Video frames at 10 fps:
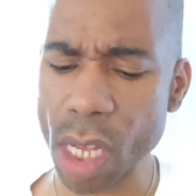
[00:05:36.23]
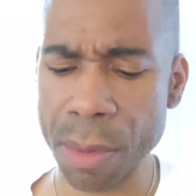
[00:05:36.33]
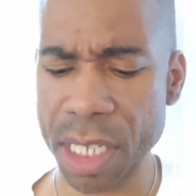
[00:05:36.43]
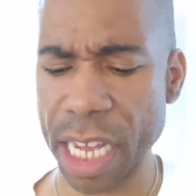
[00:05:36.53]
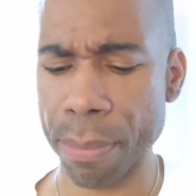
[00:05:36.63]

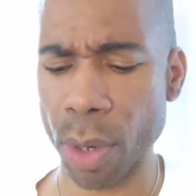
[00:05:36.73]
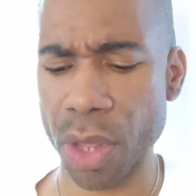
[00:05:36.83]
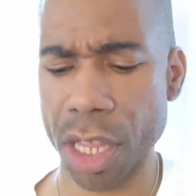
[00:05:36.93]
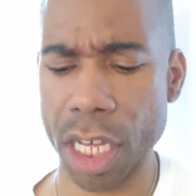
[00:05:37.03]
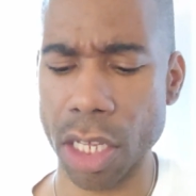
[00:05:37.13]
I'm going to take
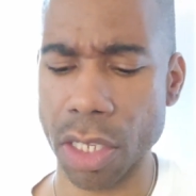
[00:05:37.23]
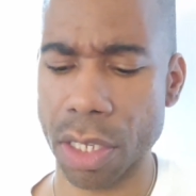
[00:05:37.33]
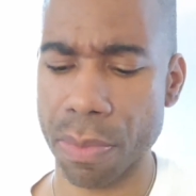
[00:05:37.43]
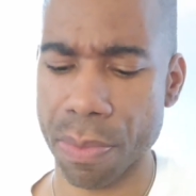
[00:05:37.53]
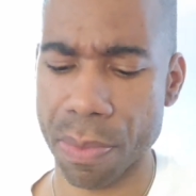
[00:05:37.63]
both of
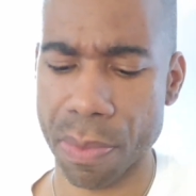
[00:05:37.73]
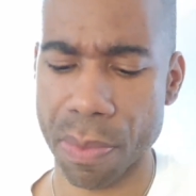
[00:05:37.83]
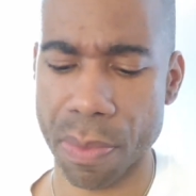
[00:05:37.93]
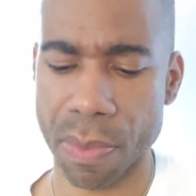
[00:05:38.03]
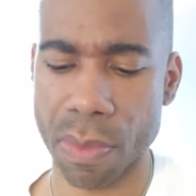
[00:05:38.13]
these.
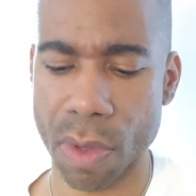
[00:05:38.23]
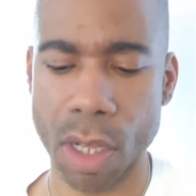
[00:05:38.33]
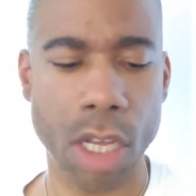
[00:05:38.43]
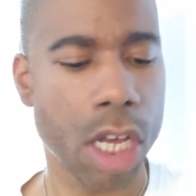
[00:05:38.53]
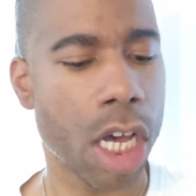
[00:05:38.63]

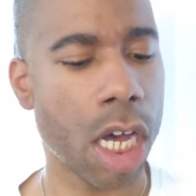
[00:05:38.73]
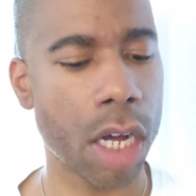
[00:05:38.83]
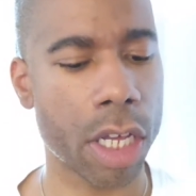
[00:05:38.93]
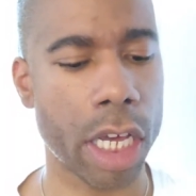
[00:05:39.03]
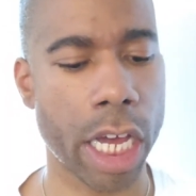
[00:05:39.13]

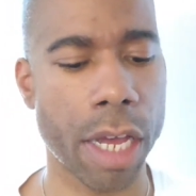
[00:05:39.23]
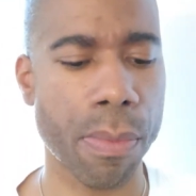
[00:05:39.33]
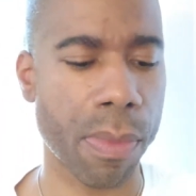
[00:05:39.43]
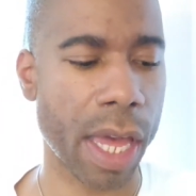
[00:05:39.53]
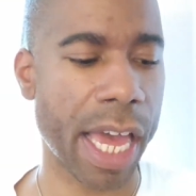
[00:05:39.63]
Okay,